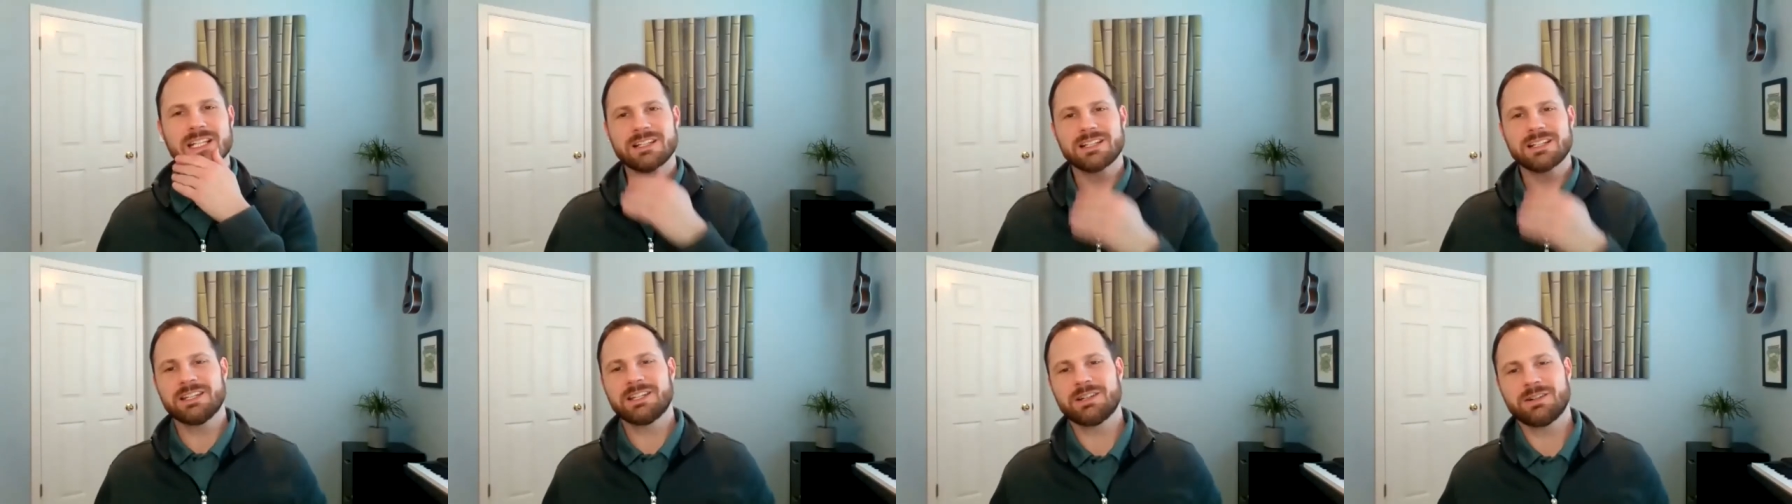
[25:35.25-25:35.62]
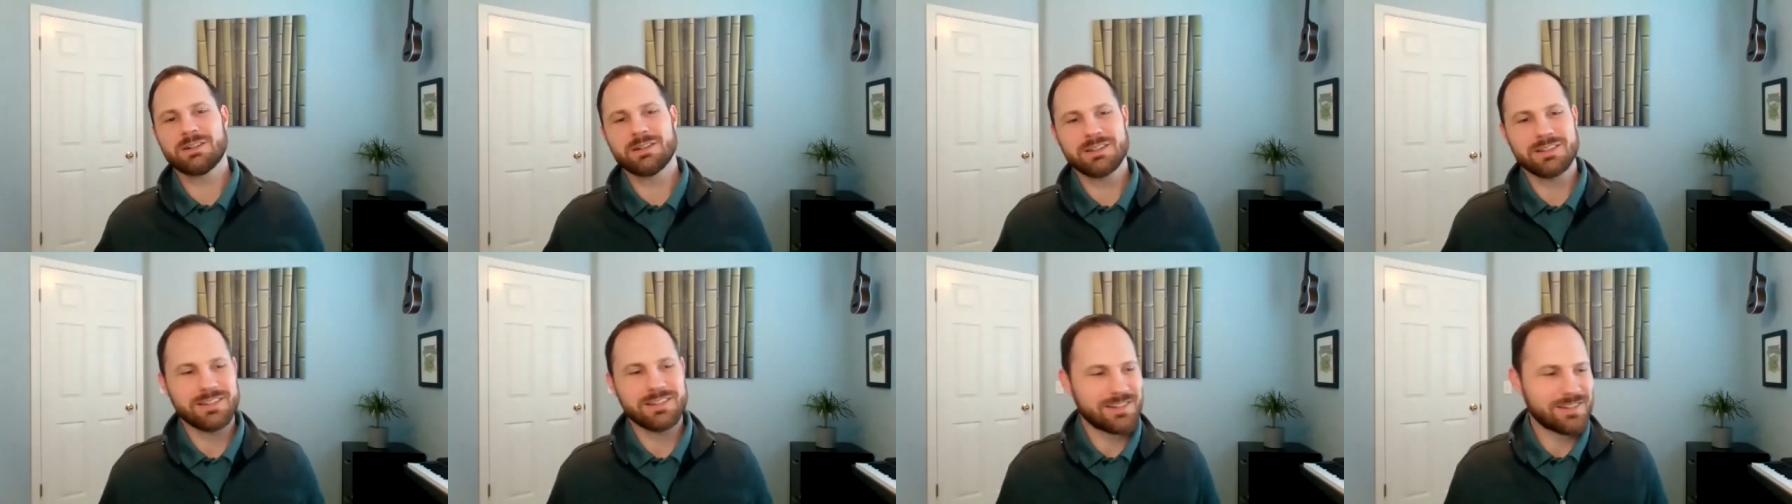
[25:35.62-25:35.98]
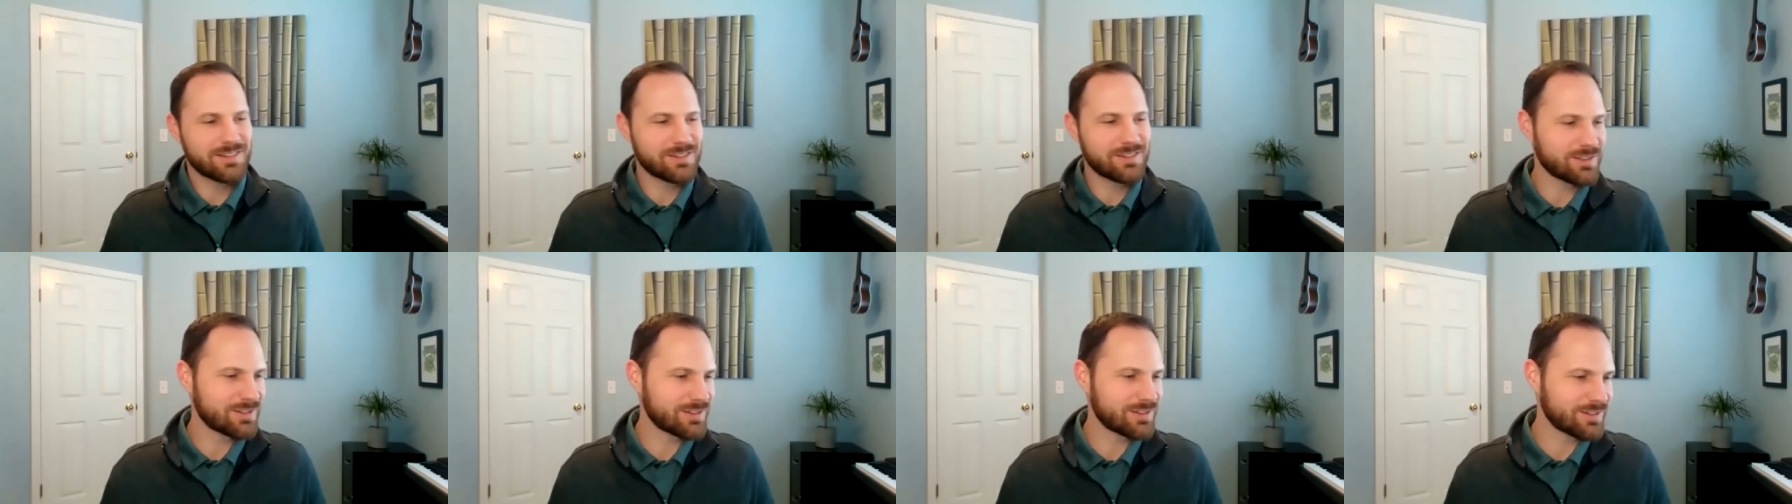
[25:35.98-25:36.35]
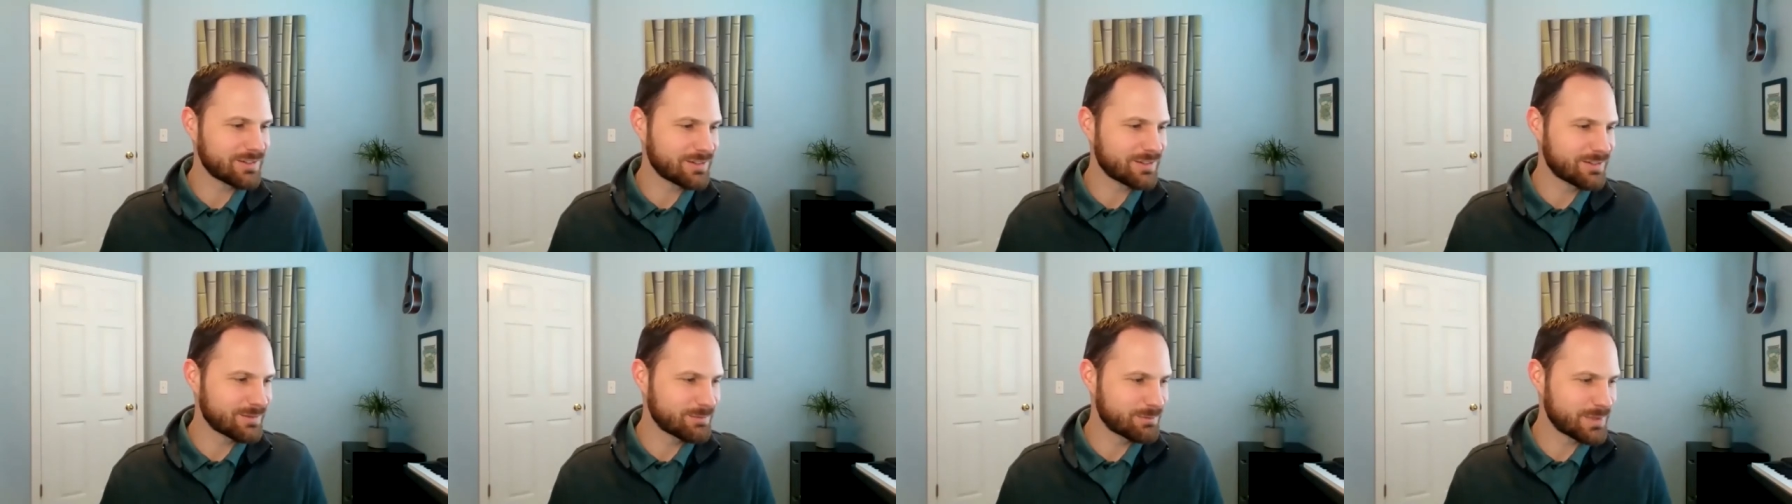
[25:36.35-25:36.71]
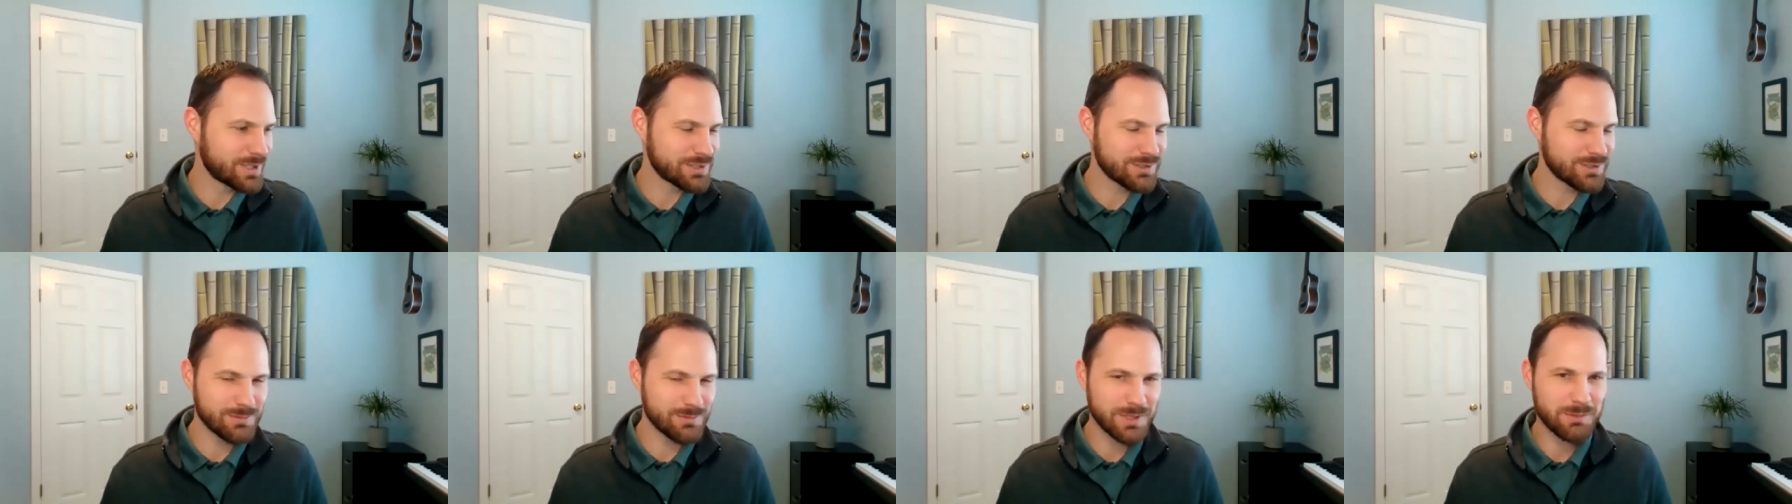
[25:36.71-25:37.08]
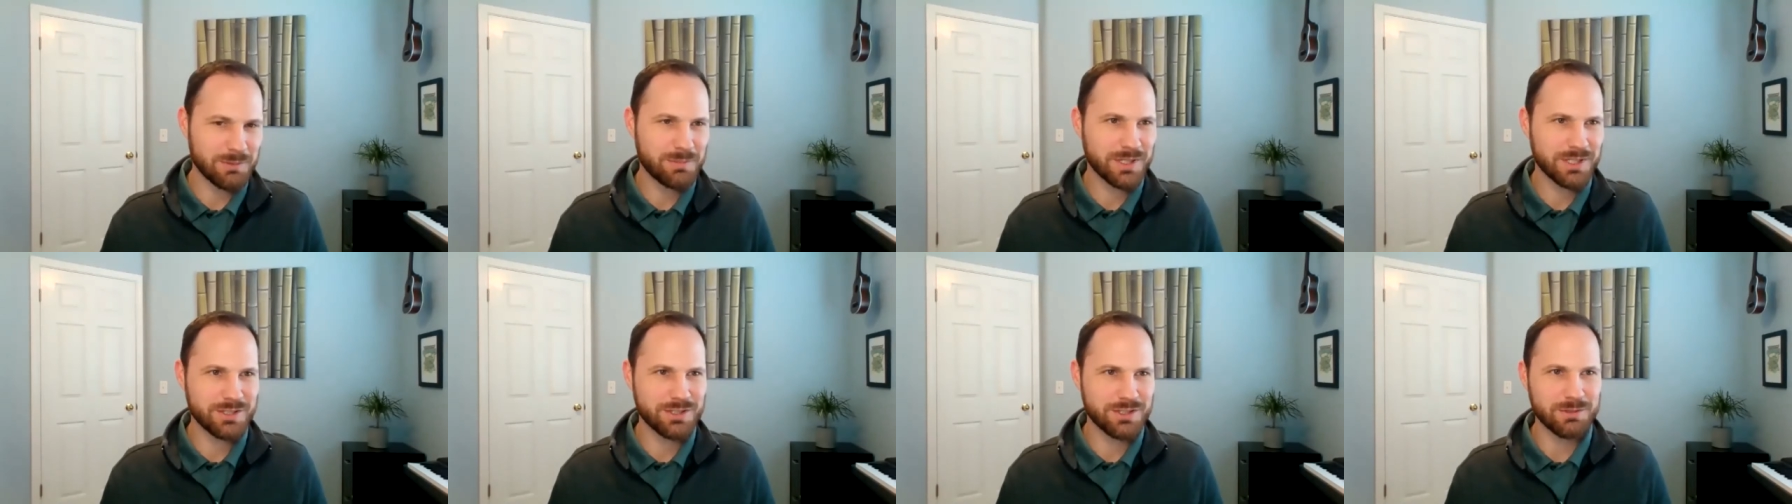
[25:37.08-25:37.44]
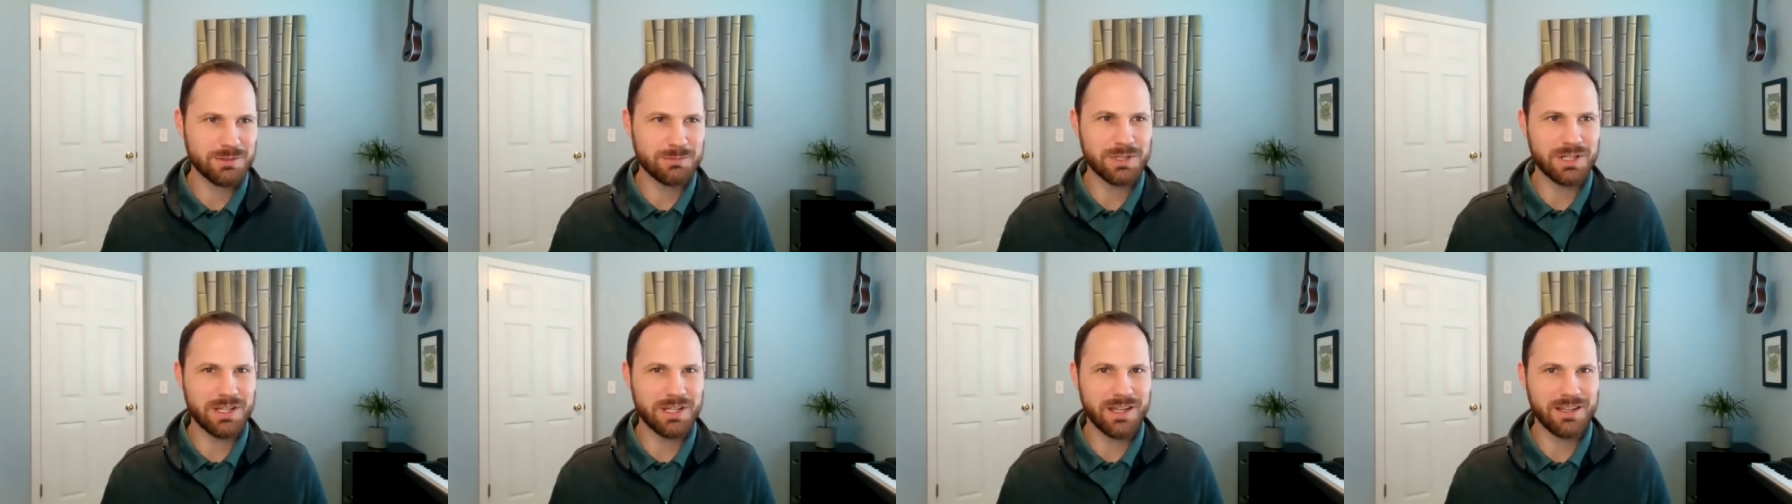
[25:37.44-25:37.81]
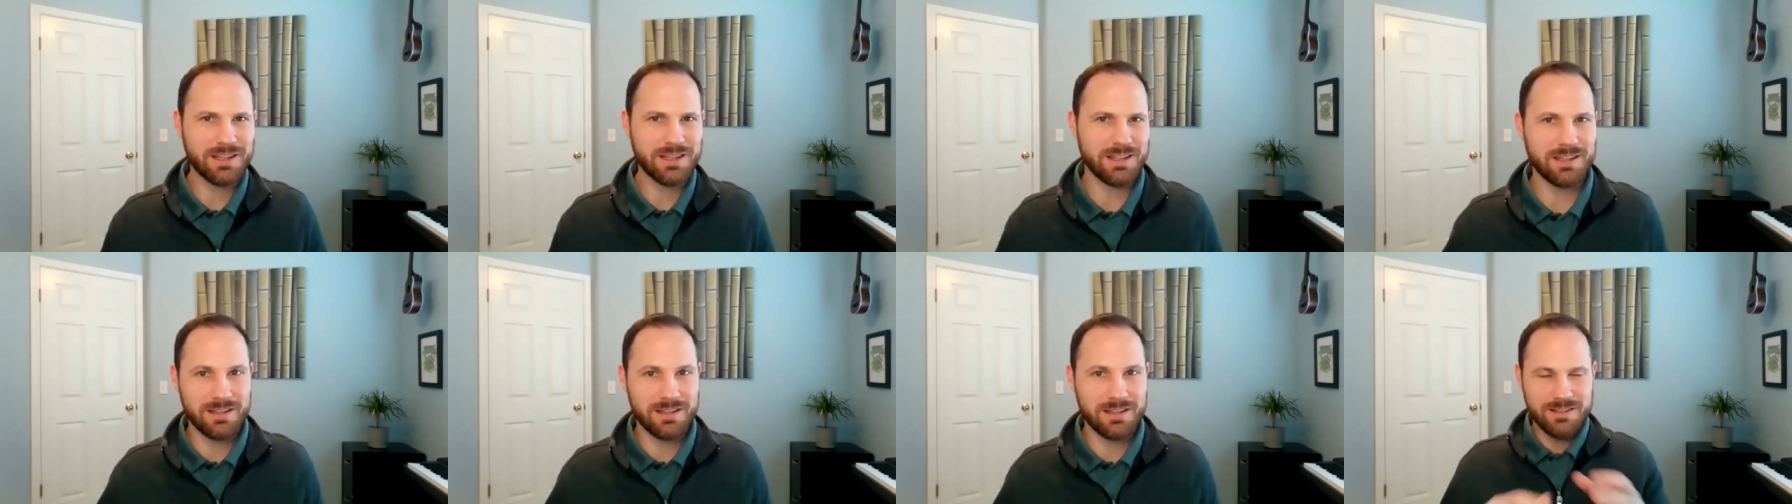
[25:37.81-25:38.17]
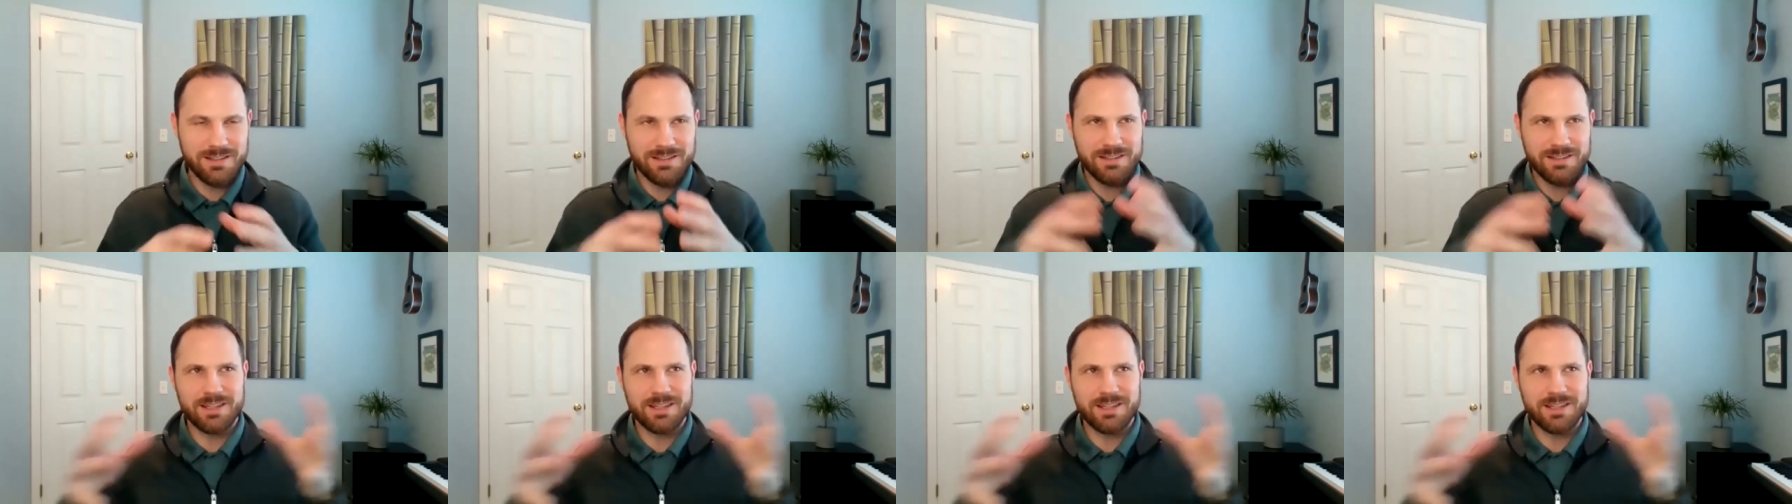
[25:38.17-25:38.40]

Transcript: Uh, you know, it's just picture by picture, but it,